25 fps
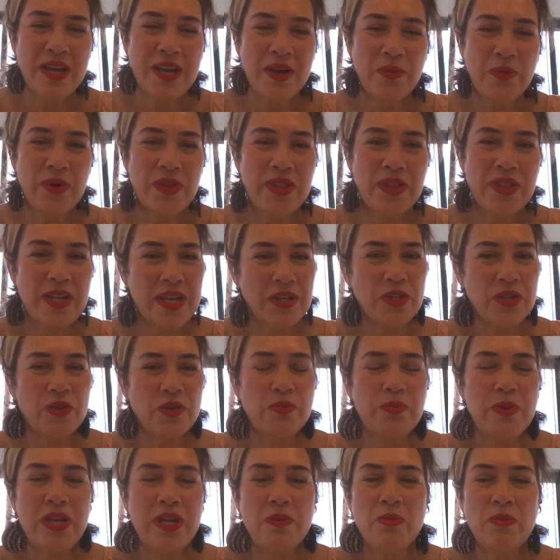We're the national
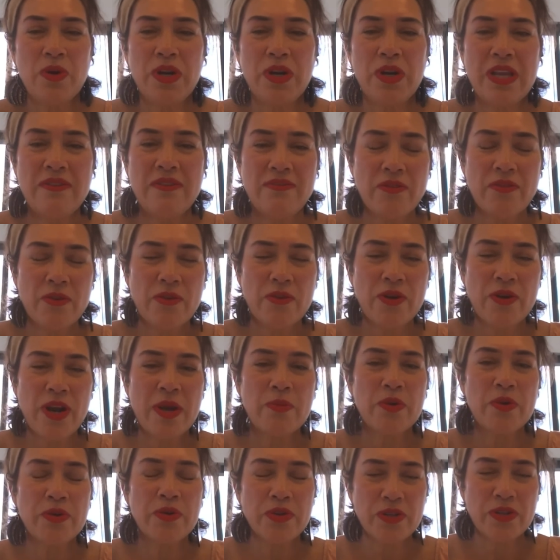peak body for
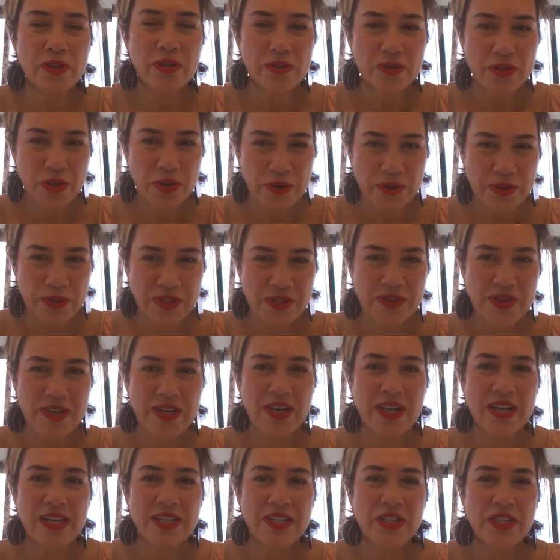Aboriginal and Torres Strait
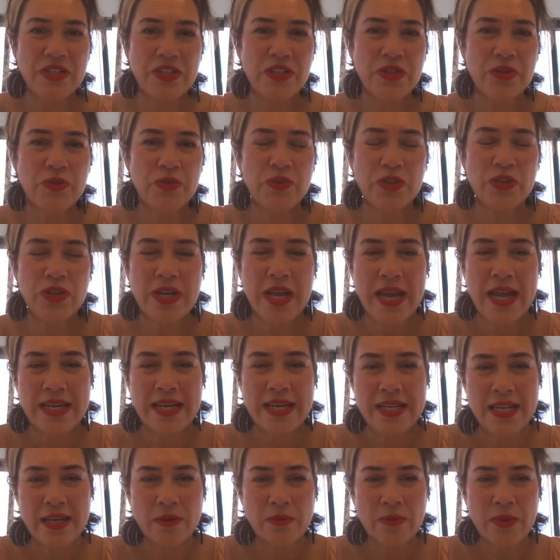Islander children and
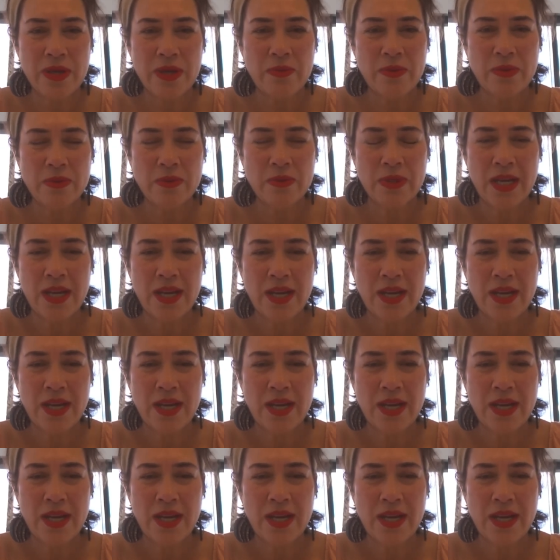young people.